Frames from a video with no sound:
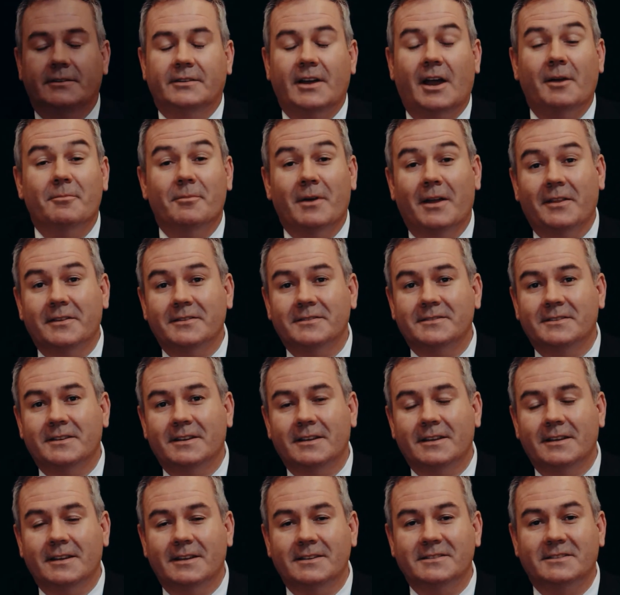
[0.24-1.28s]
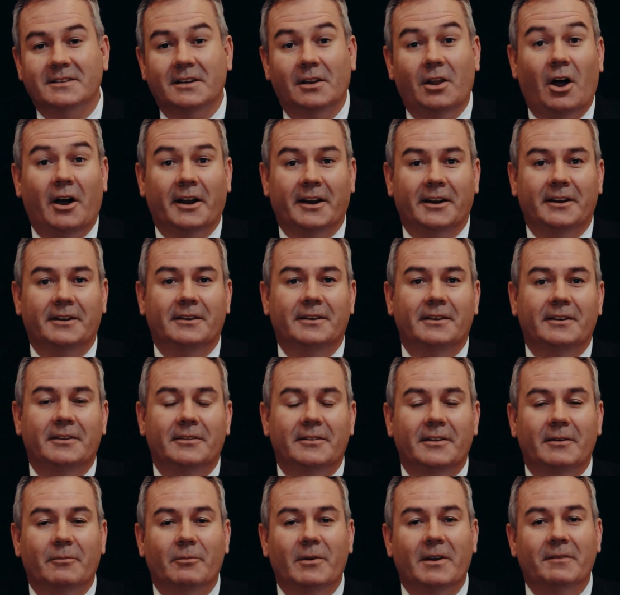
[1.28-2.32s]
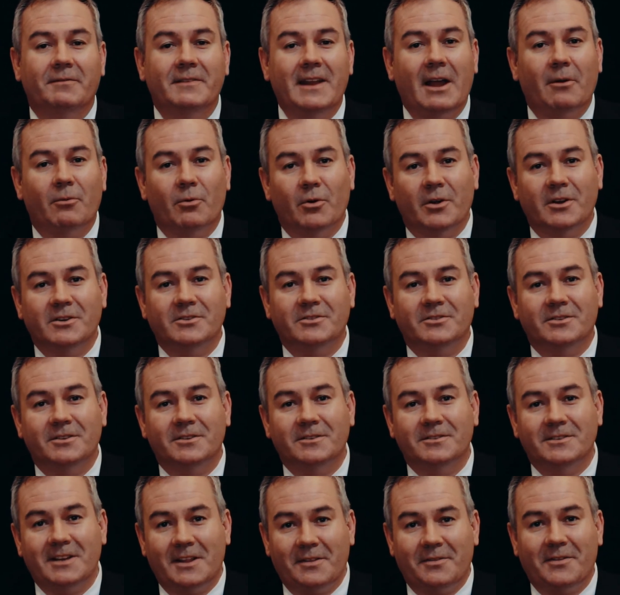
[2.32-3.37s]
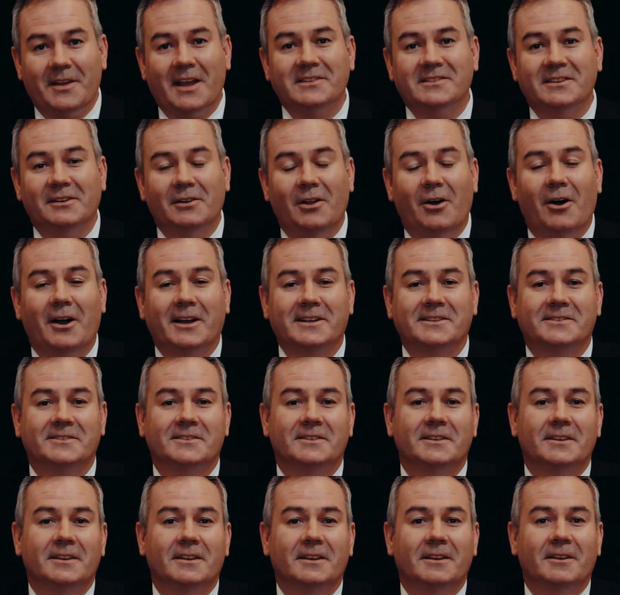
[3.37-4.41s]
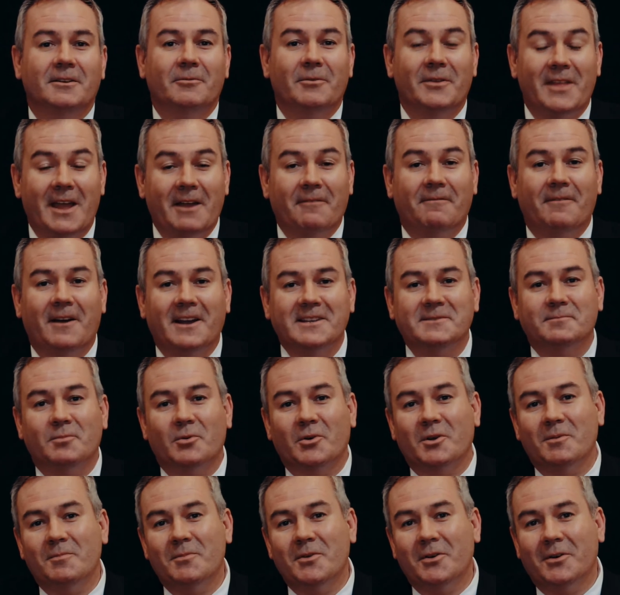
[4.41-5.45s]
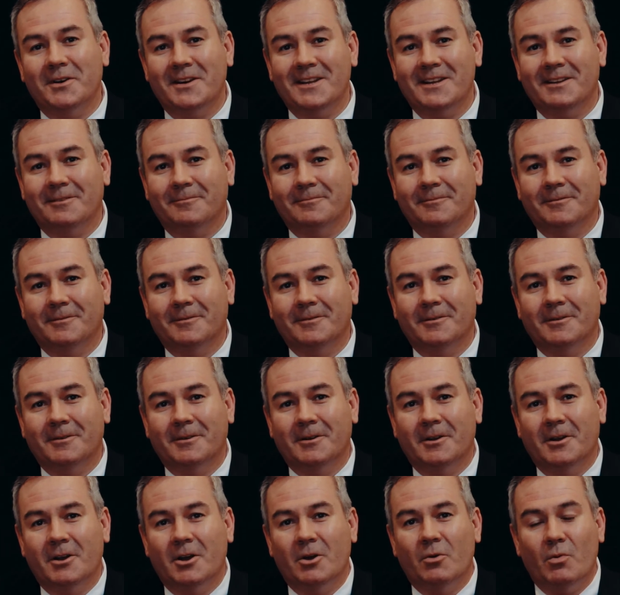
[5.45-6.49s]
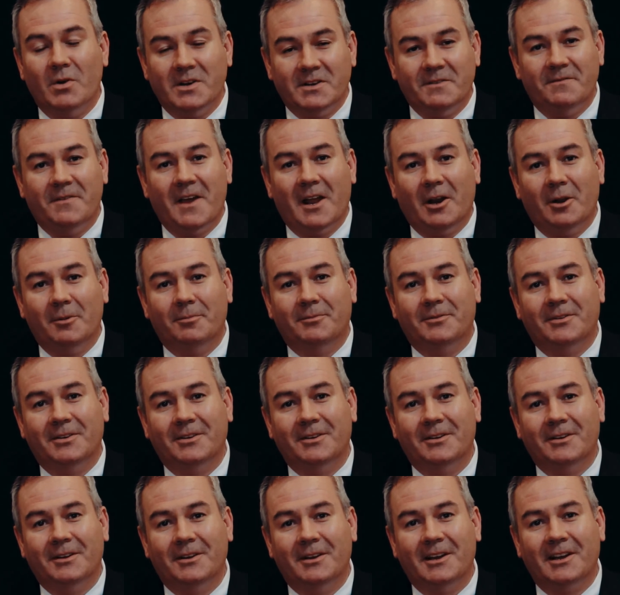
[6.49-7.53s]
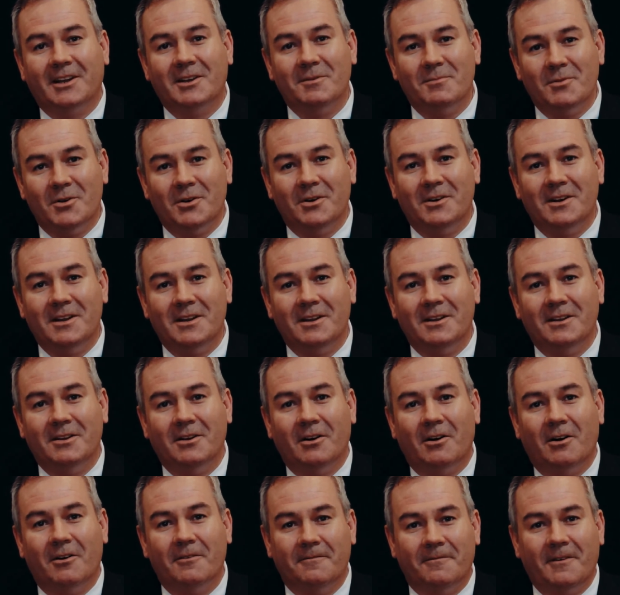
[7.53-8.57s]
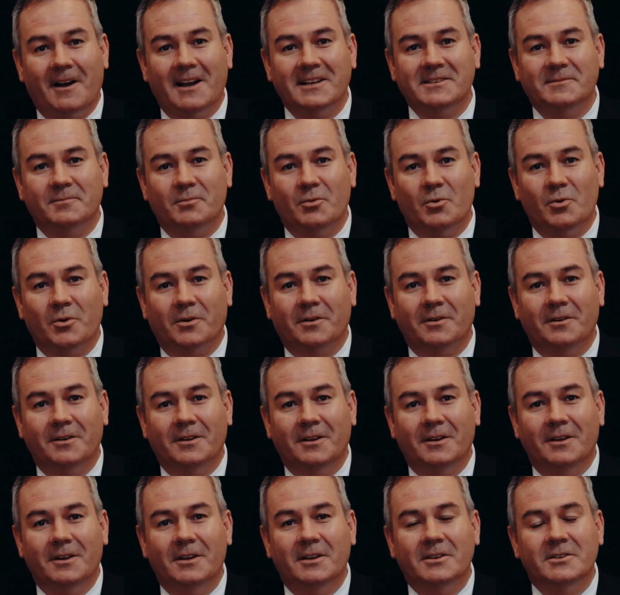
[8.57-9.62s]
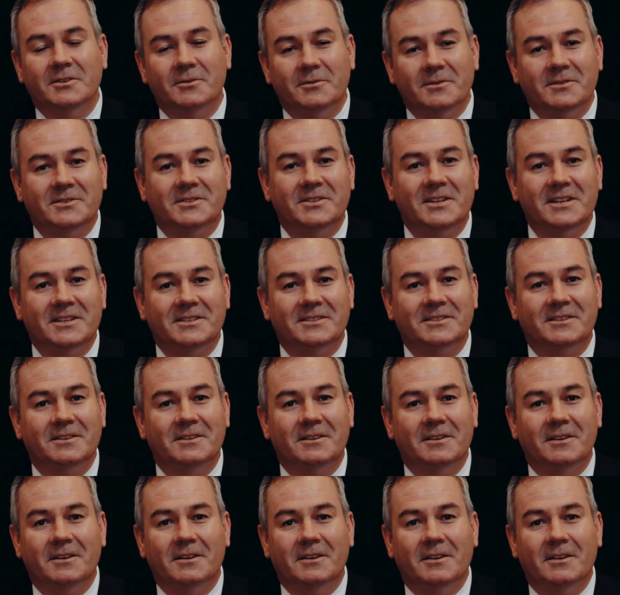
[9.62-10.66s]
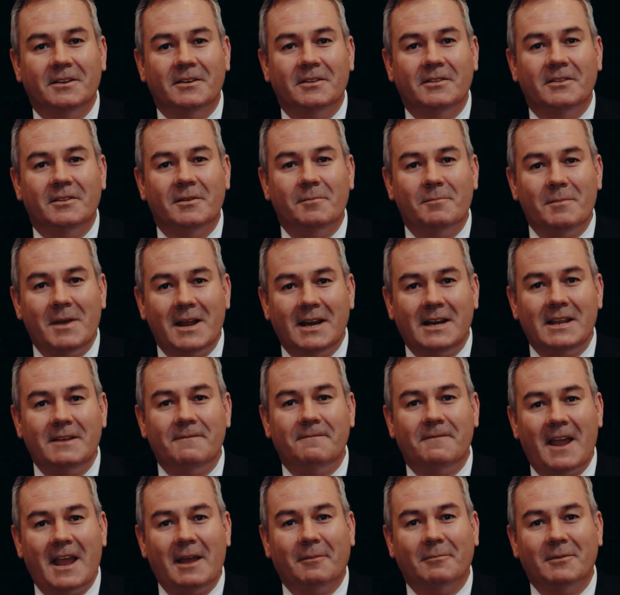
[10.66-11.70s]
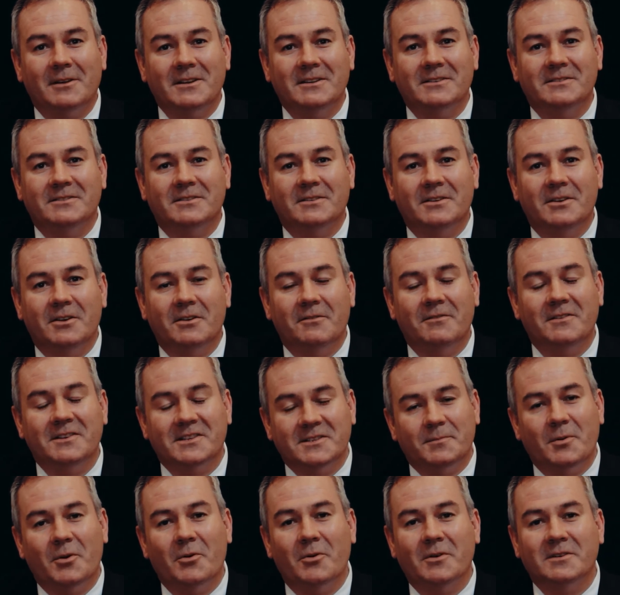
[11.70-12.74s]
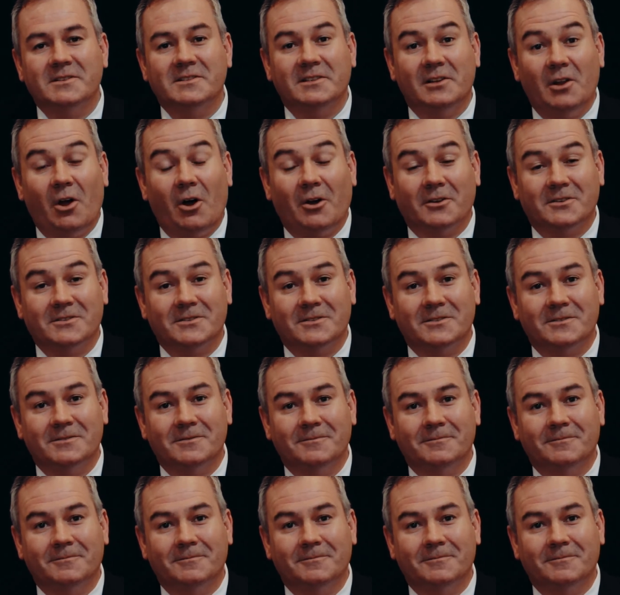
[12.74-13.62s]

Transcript: Tobin Brothers is delighted that we've now reached 10,000 likes with our Facebook community. We developed a community on Facebook to assist the many families who've experienced loss,